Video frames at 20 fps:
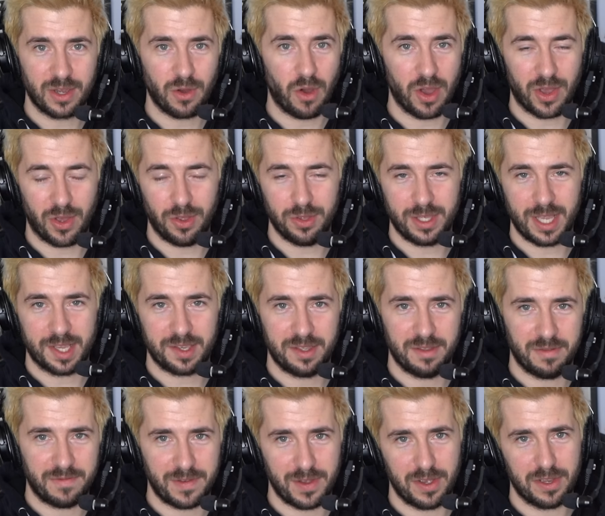got in contact
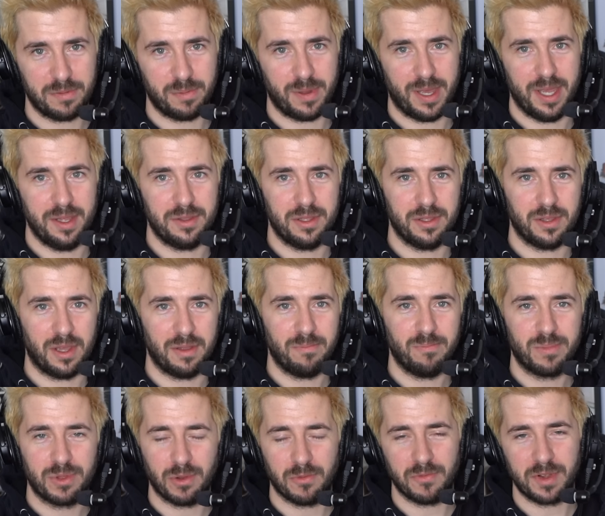in the first place is I
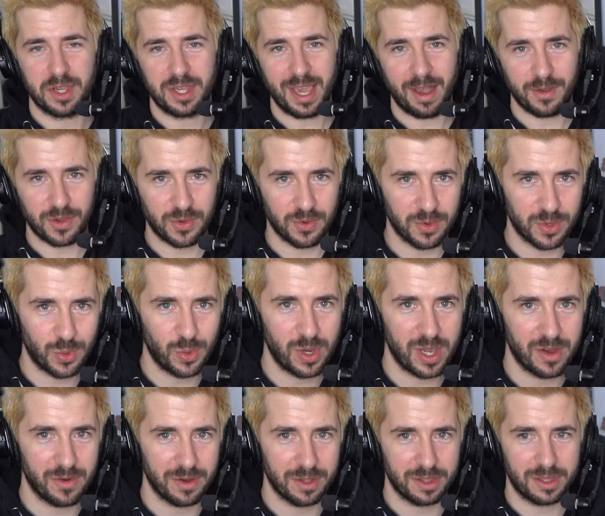sort of reached out to you on
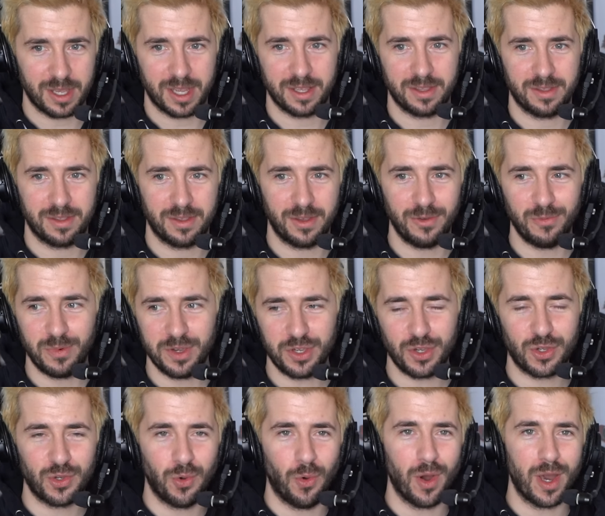Twitter and said, dude, we
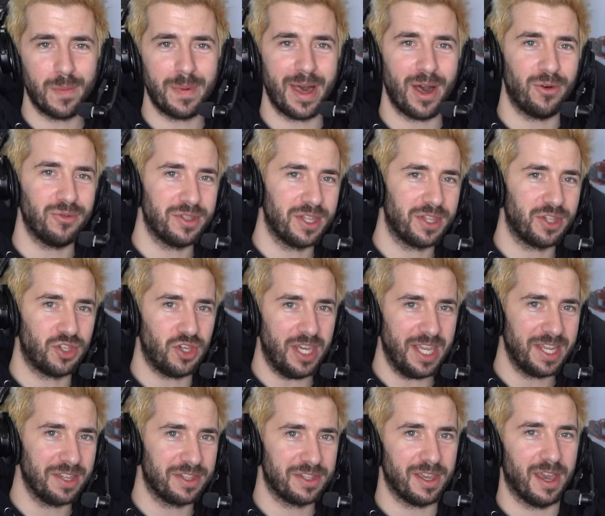should talk about all this
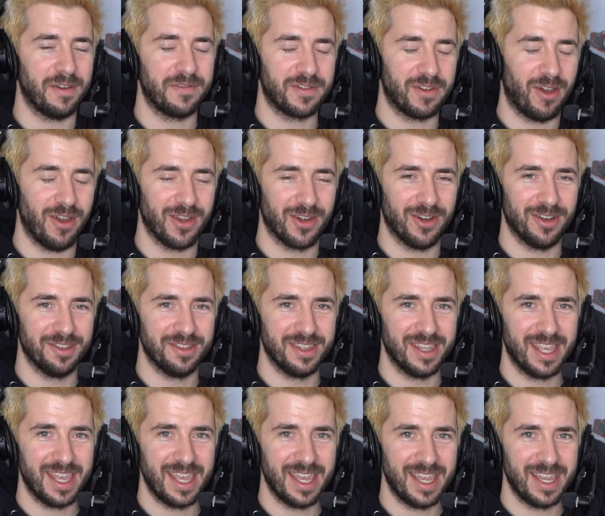cheating stuff going
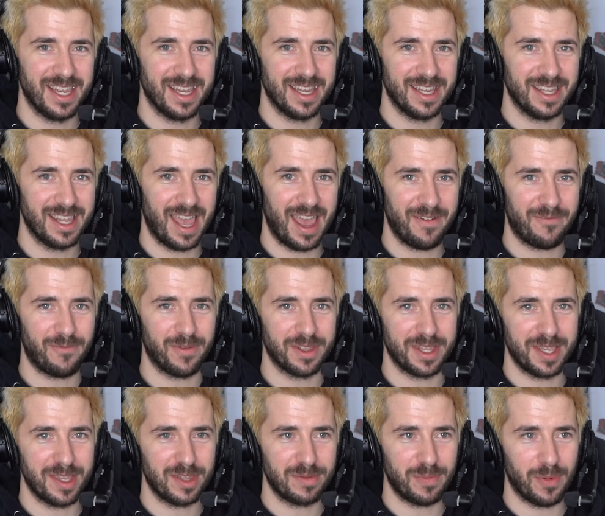on in F1
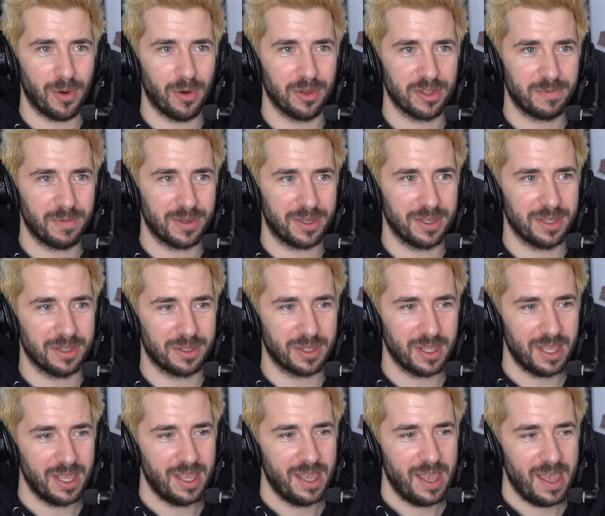esports because
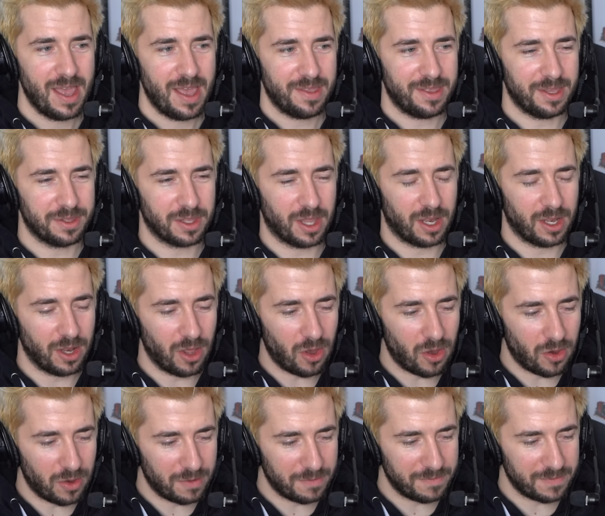there's a
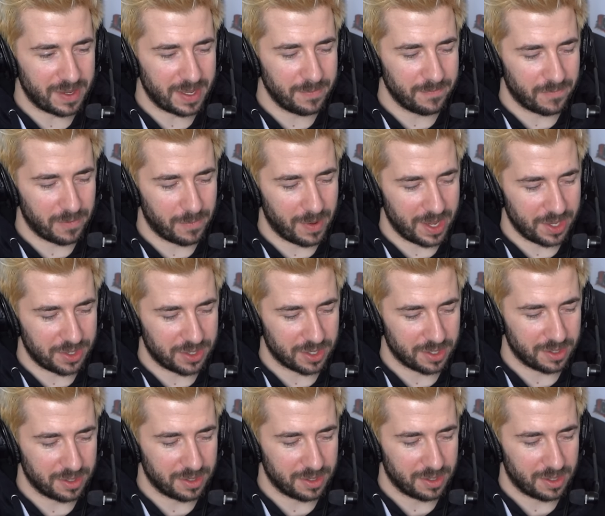lot of
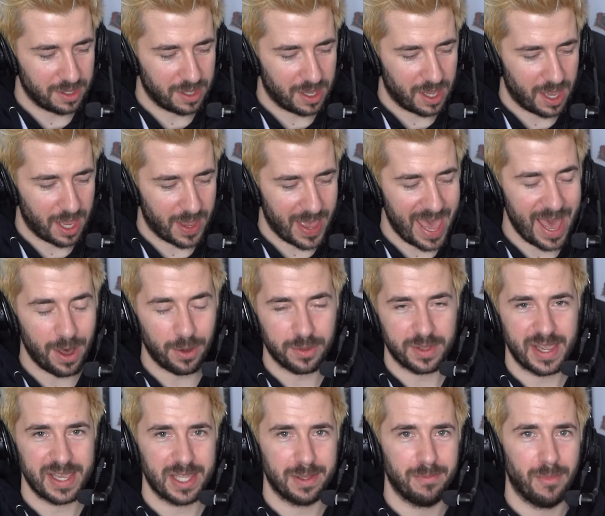information uh, out
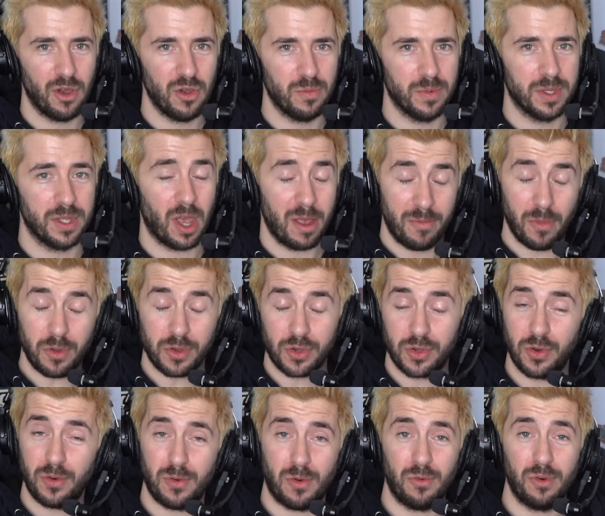there at the moment. I'm not
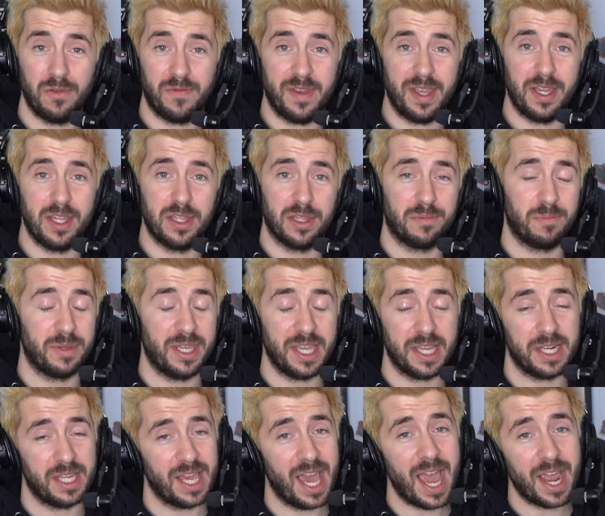sure all of it is
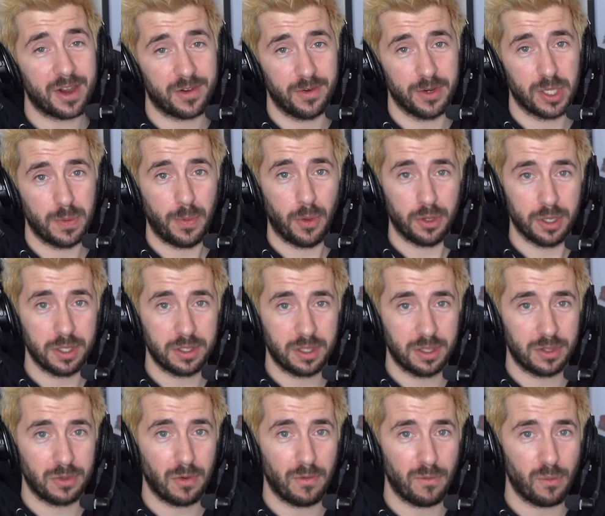particularly accurate, to be honest,
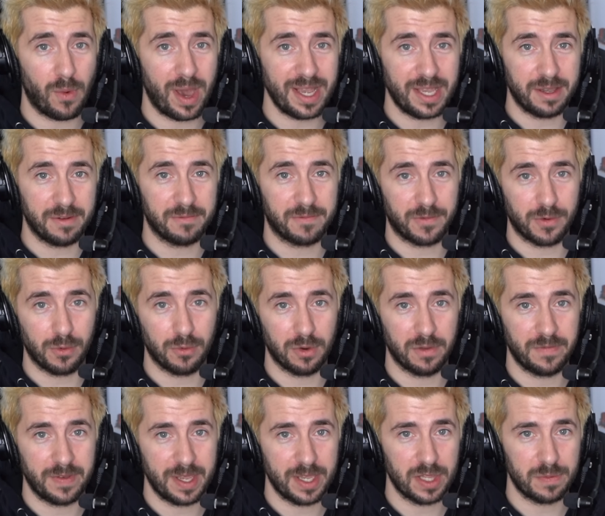and sort of wading through all
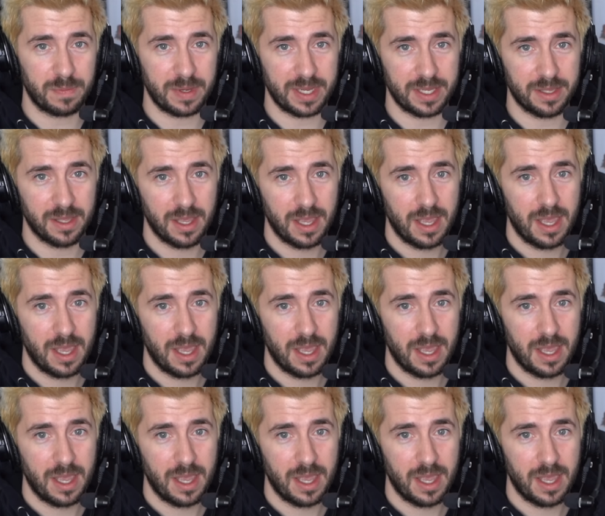of it has been